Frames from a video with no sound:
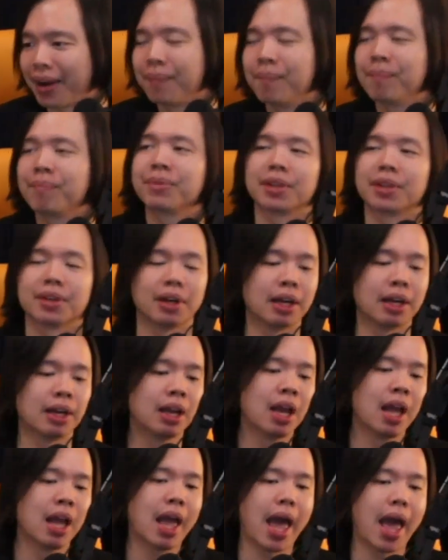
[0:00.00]
Right.
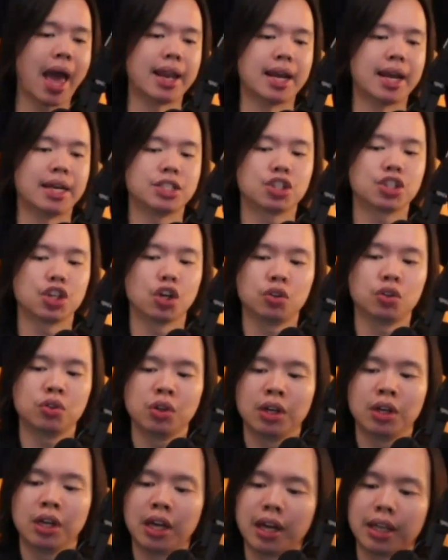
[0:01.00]
And then so
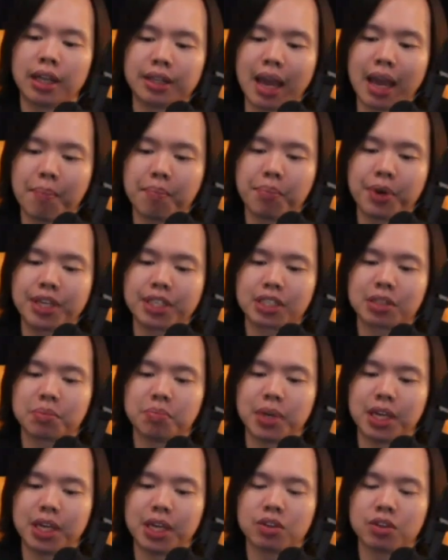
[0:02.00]
that brings
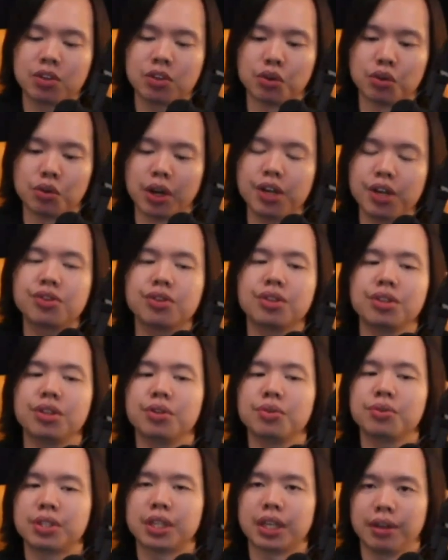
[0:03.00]
me to
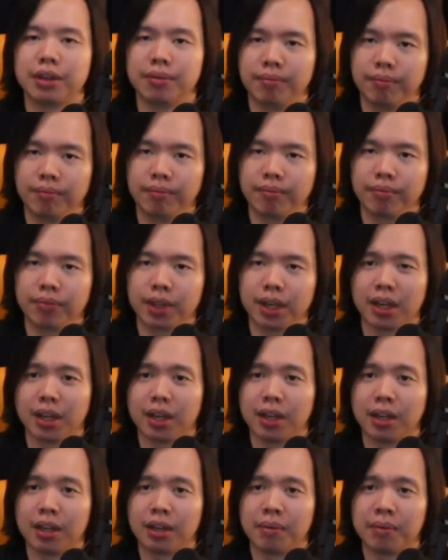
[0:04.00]
introducing
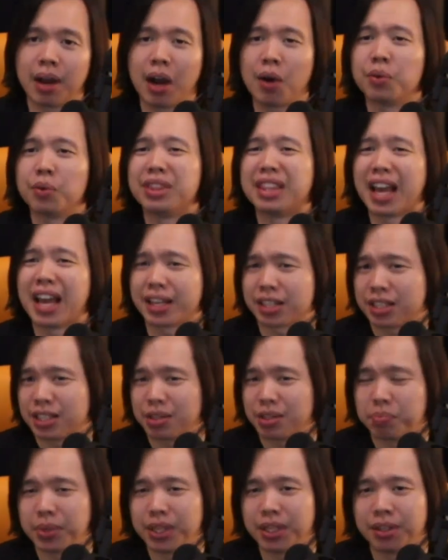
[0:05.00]
our next
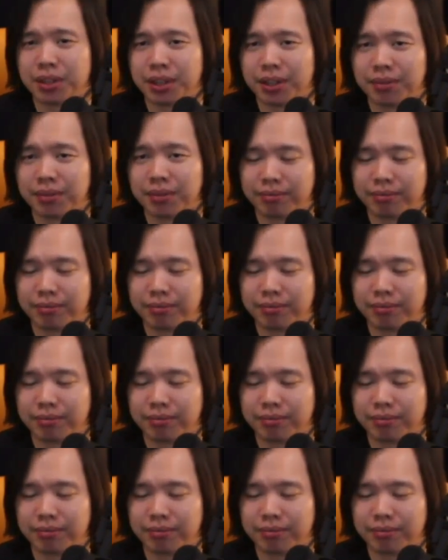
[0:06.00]
speaker.